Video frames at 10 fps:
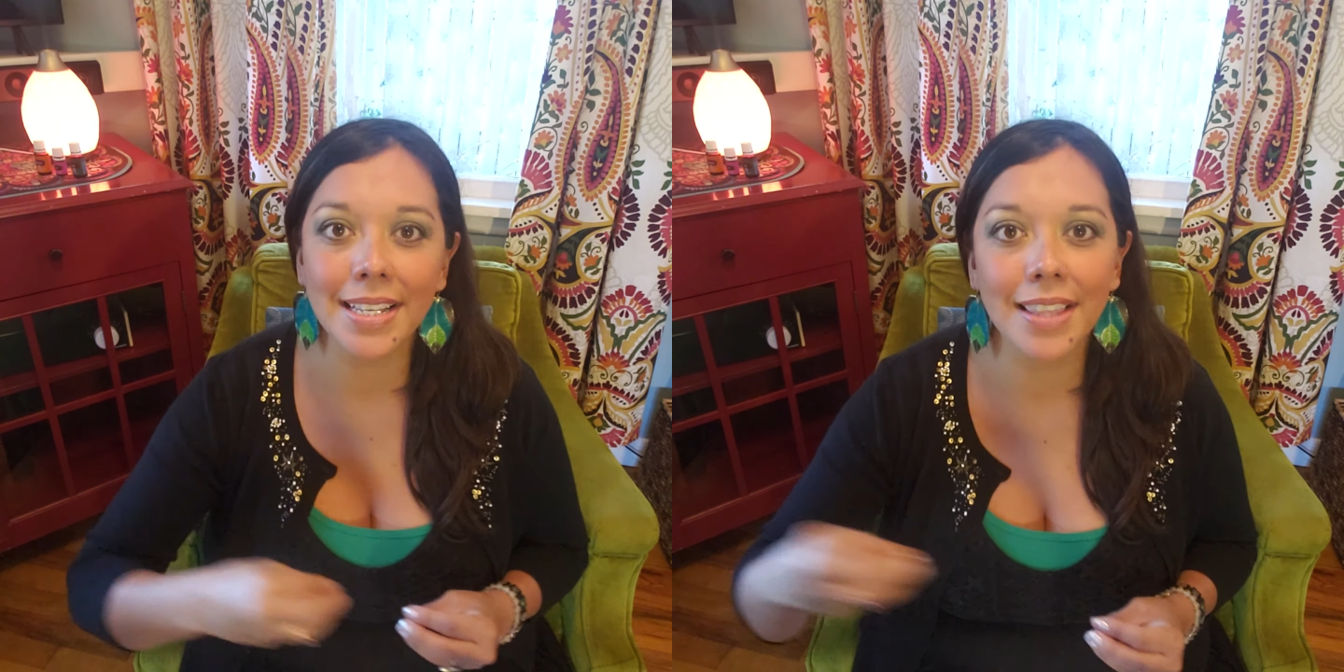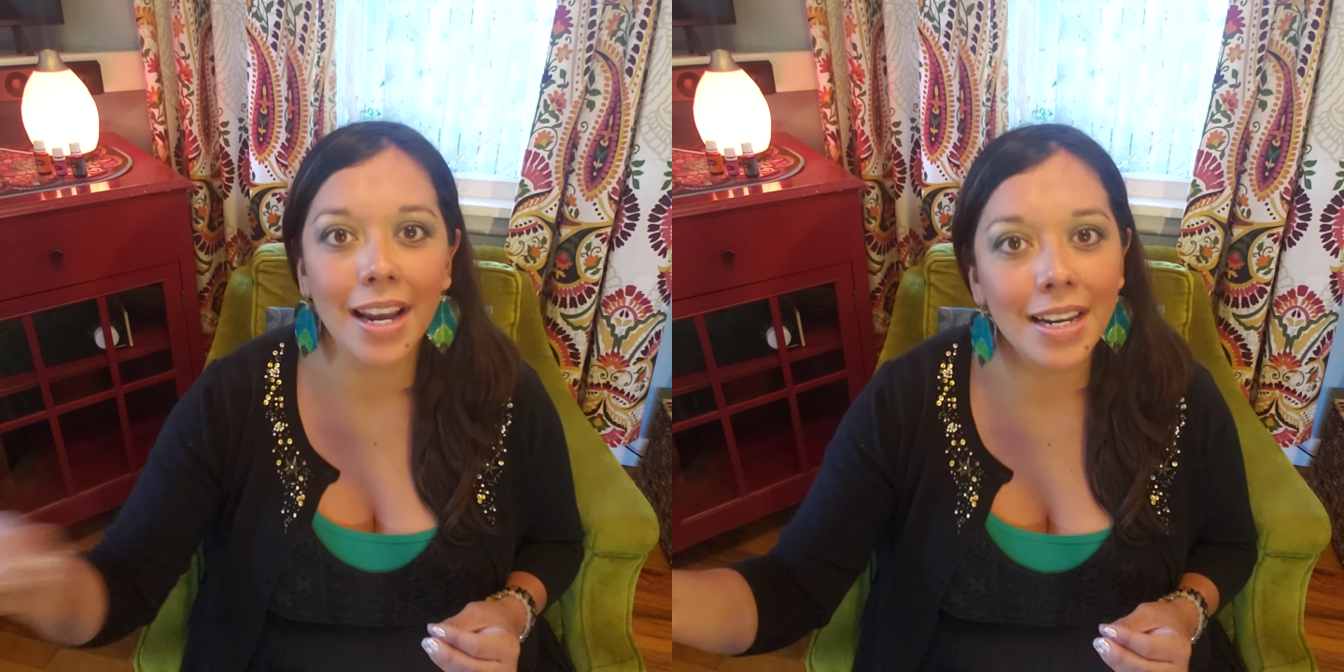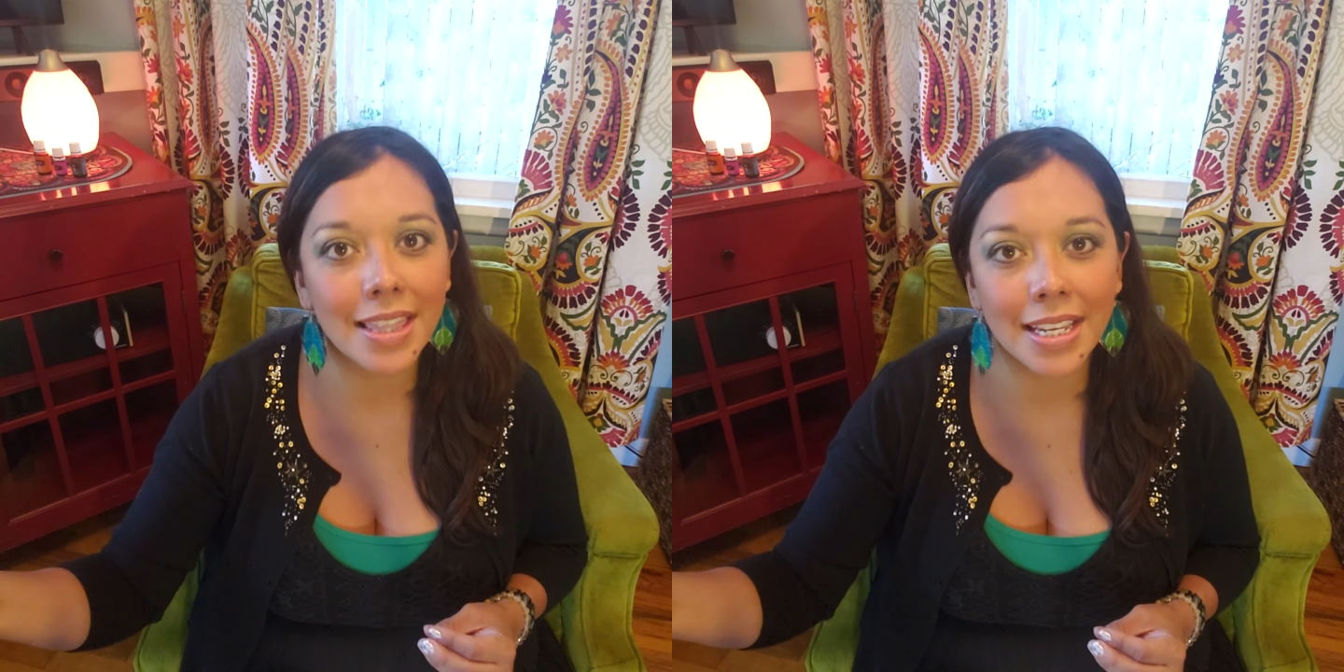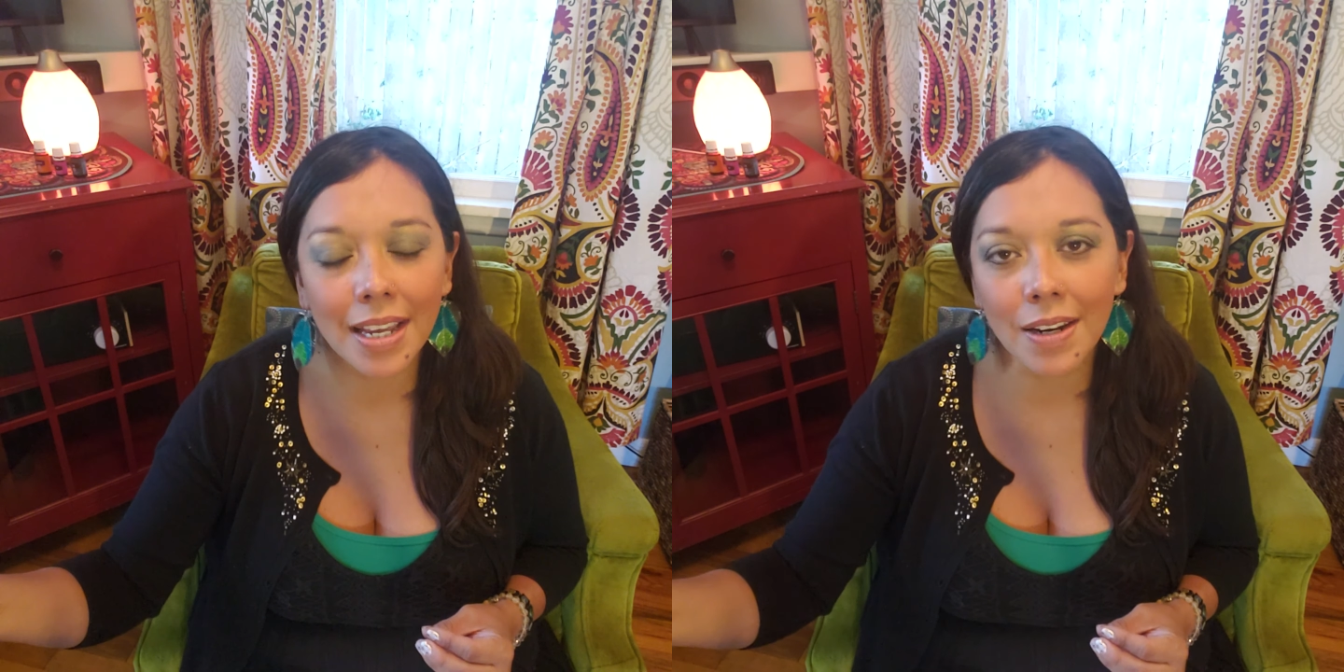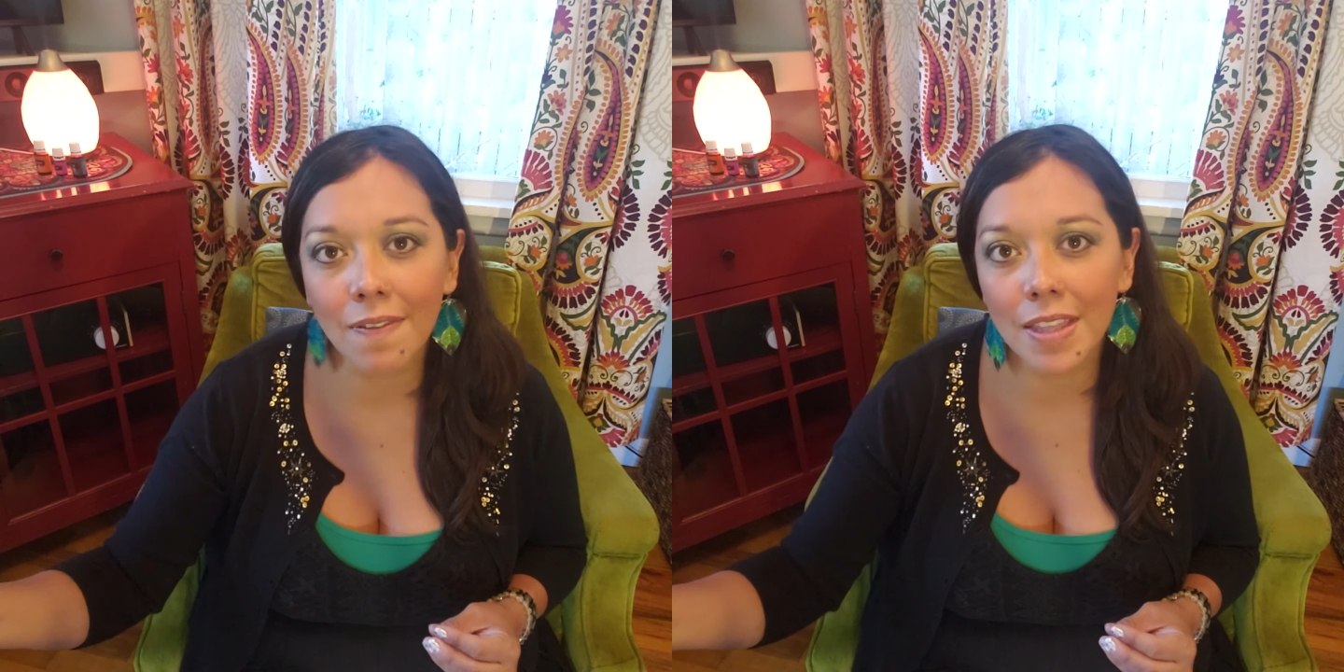the light at the
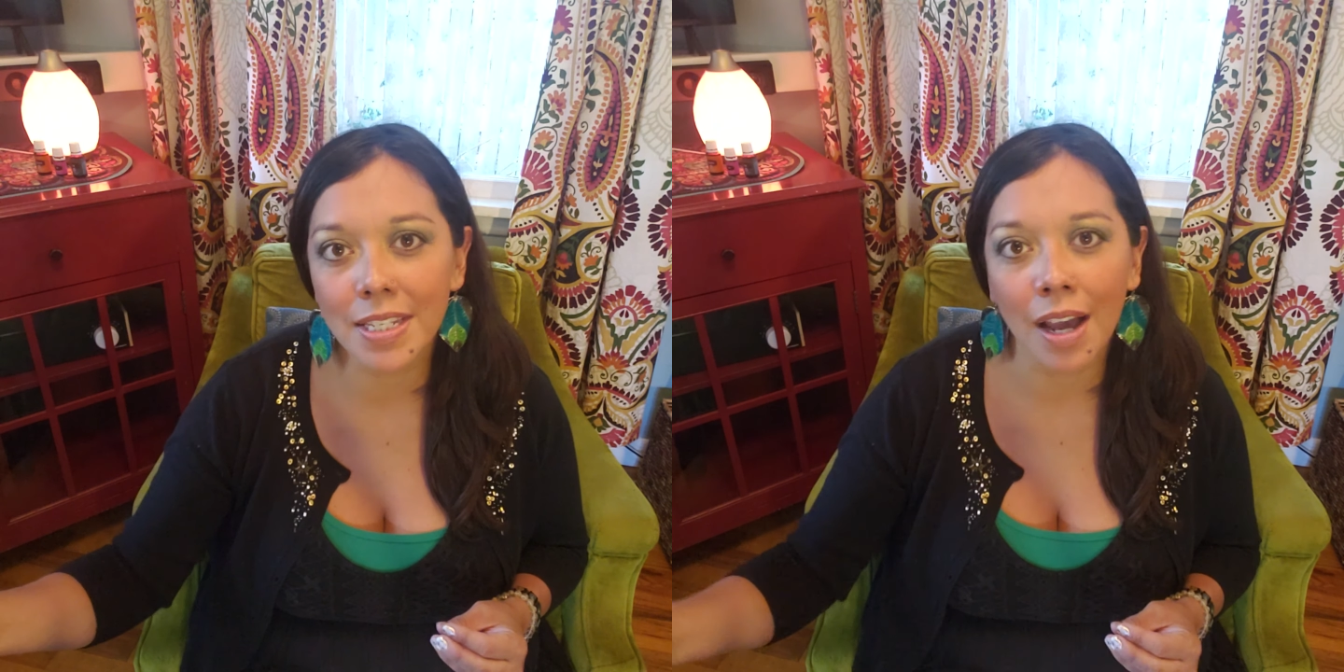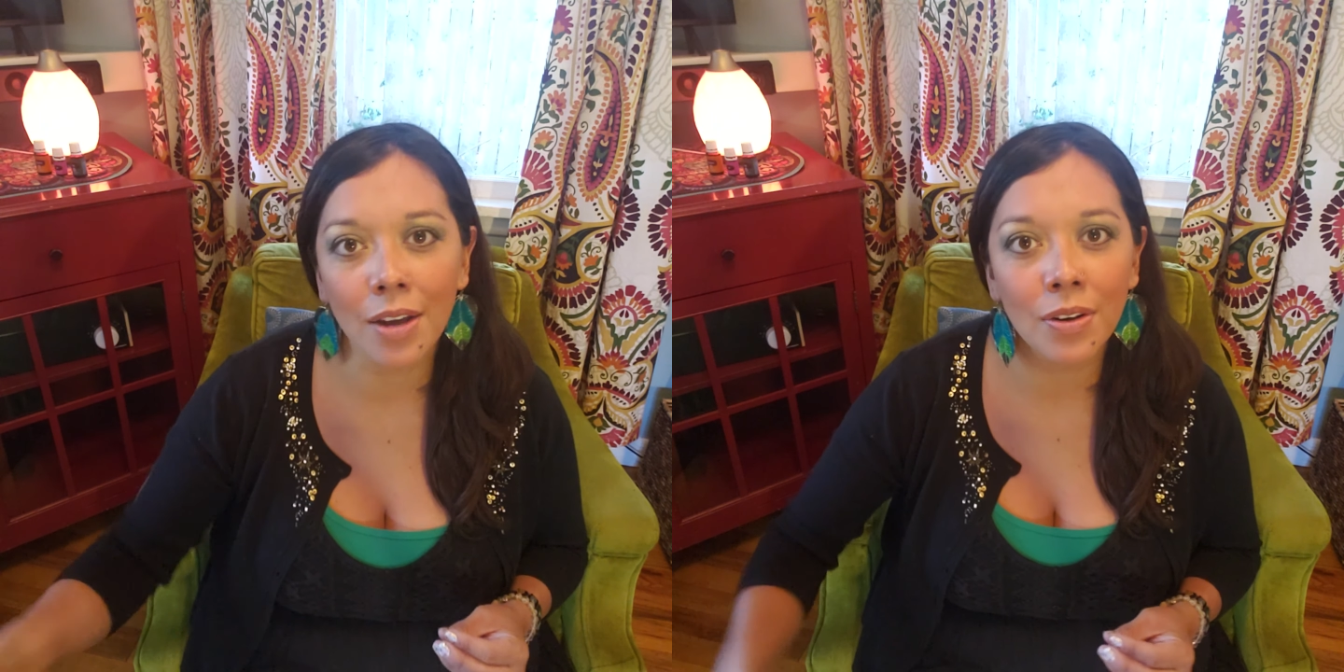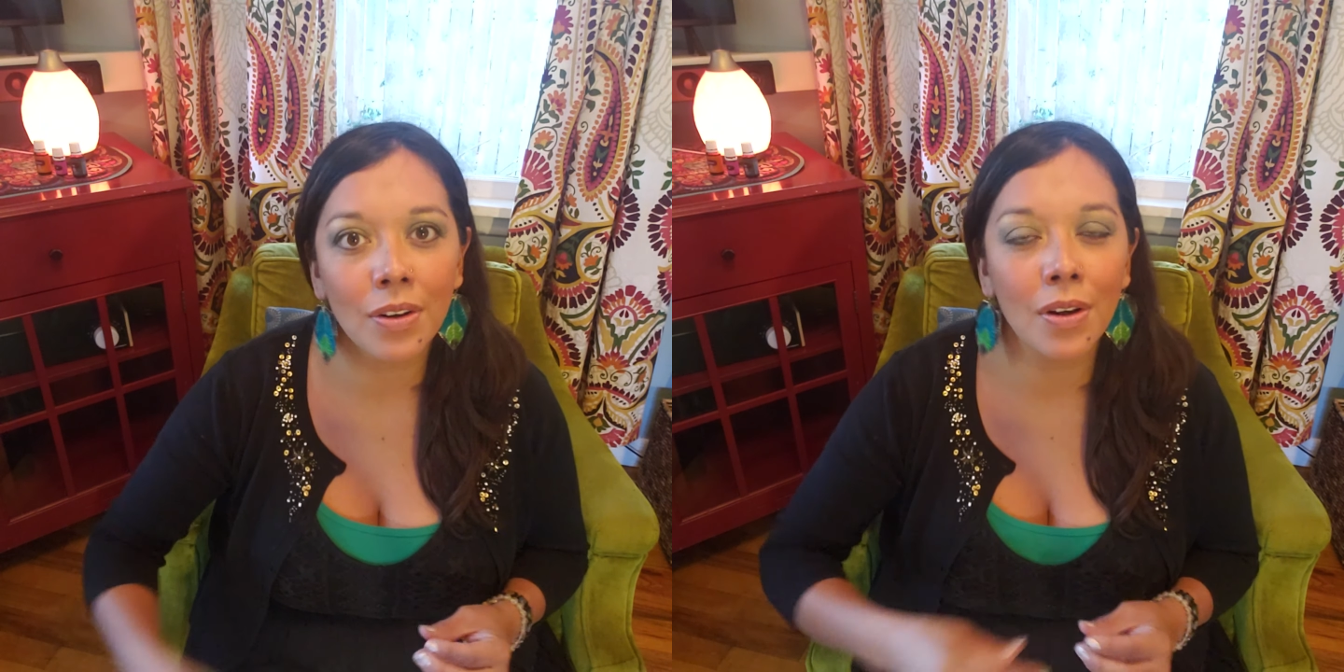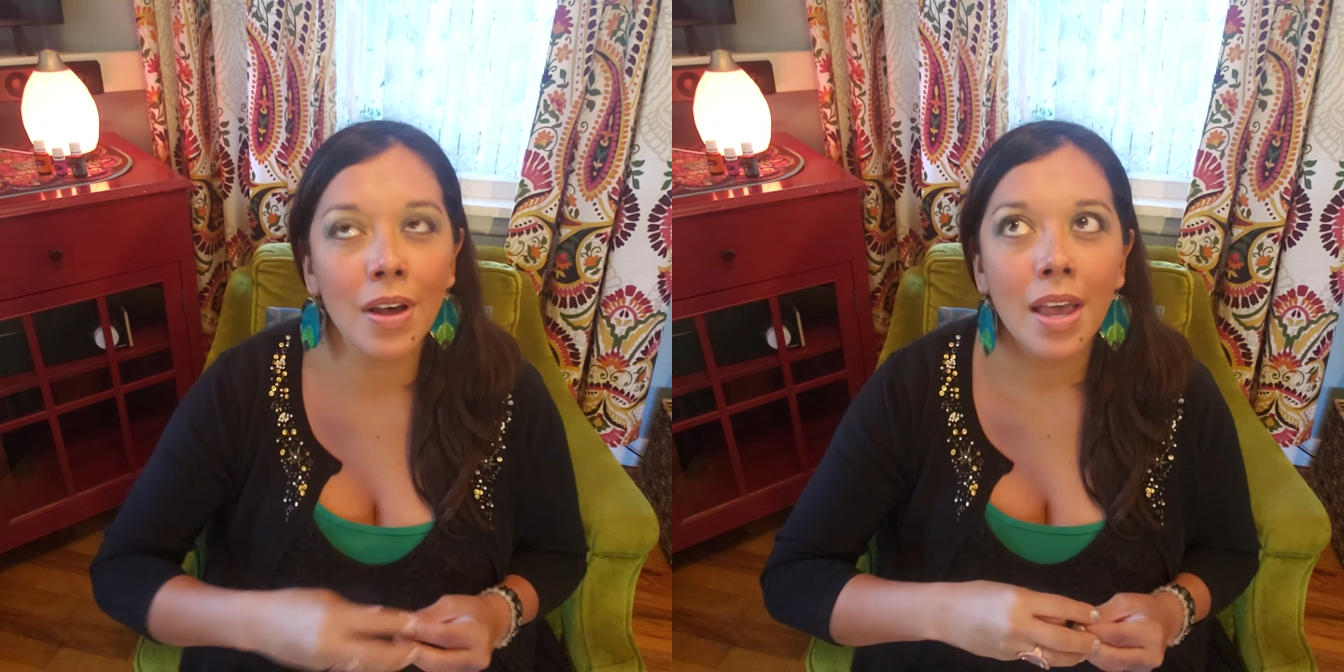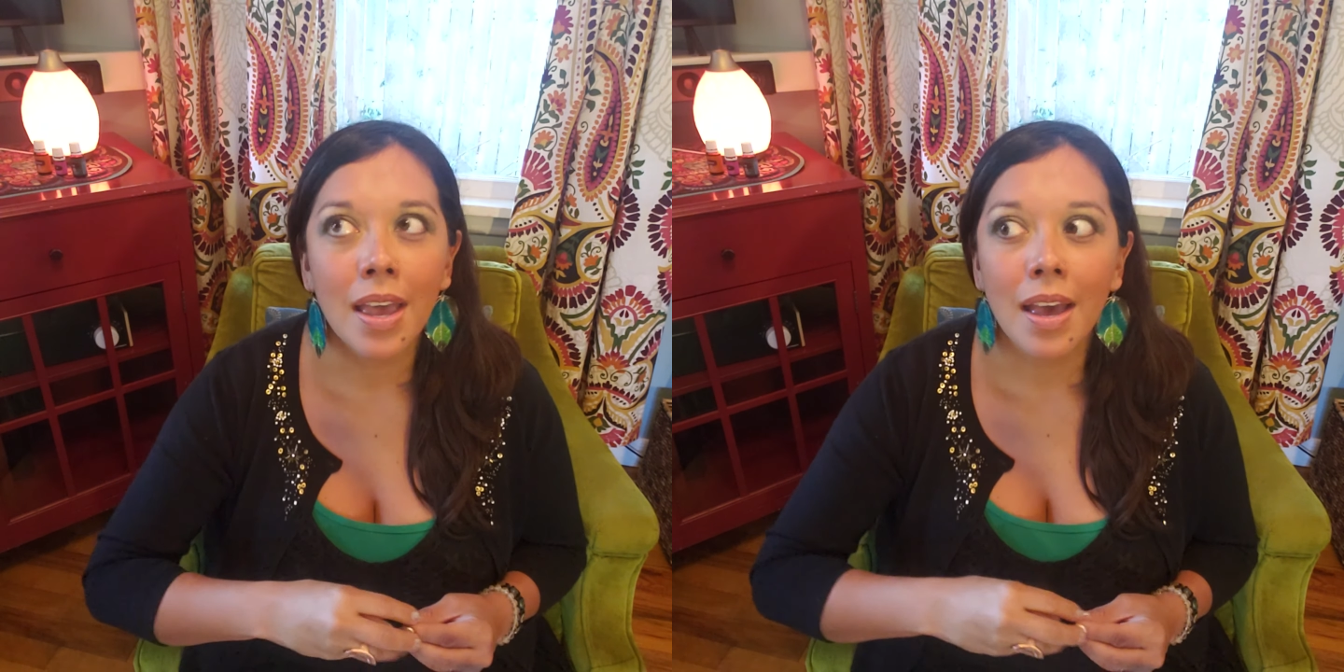end of the tunnel,